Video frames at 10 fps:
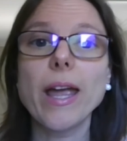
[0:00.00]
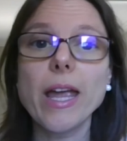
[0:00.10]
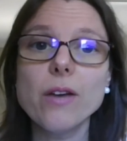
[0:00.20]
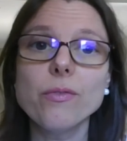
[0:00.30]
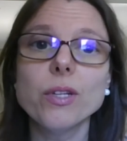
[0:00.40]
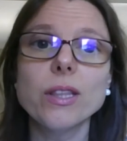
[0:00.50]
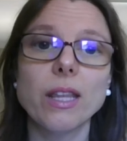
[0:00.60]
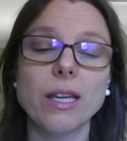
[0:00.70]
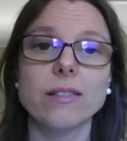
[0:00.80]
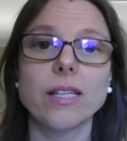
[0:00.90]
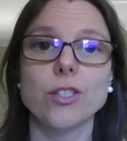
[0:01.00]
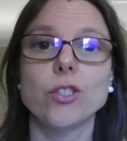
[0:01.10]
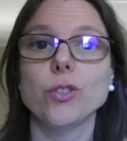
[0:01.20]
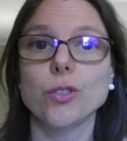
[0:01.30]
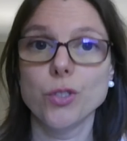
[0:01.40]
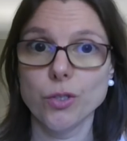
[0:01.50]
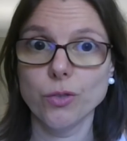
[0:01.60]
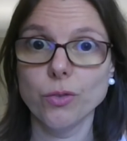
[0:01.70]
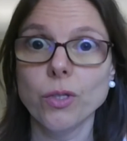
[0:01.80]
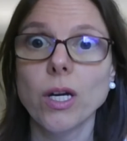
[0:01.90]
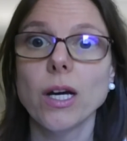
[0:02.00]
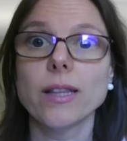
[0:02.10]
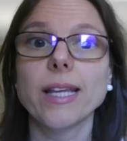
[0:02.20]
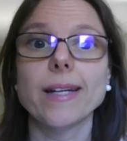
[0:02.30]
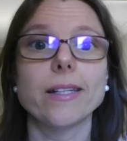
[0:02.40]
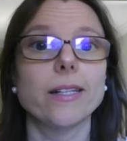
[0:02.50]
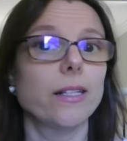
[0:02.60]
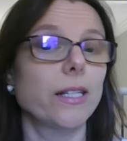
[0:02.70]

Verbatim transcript: everything that you do that